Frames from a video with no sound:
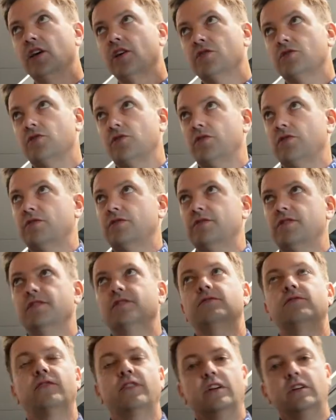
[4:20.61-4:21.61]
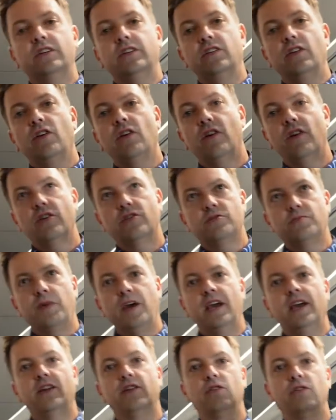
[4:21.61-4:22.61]
So there's this very large
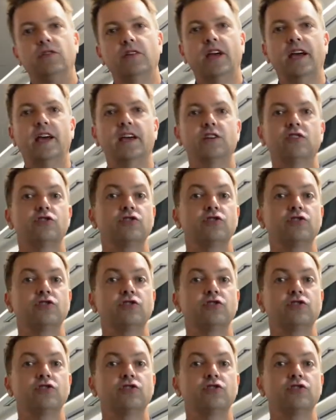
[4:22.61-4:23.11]
panel, and